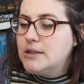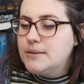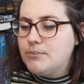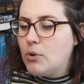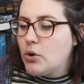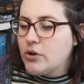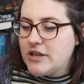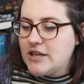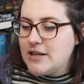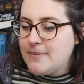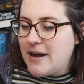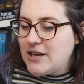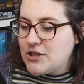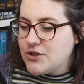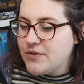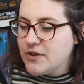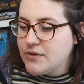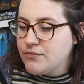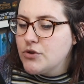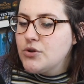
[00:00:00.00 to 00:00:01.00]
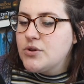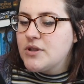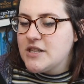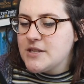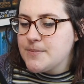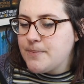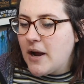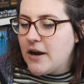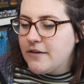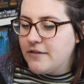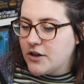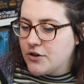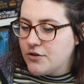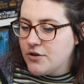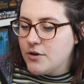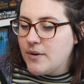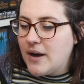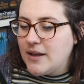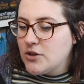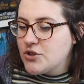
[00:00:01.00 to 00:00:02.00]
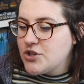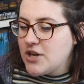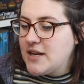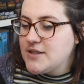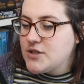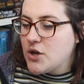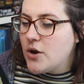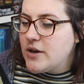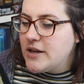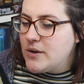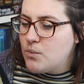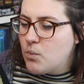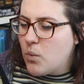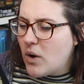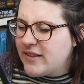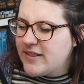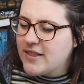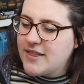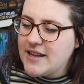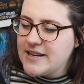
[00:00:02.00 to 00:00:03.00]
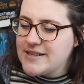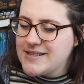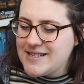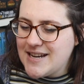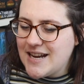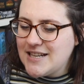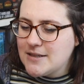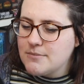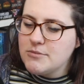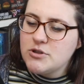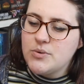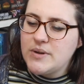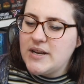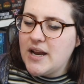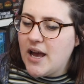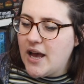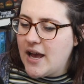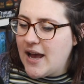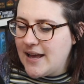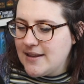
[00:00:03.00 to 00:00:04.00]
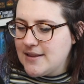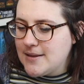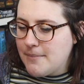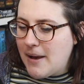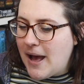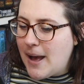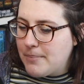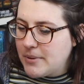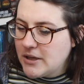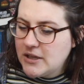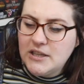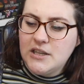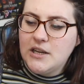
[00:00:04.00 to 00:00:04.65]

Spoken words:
More than a match for the ruthless pirate crew, Alosha has only one thing standing between her and the map,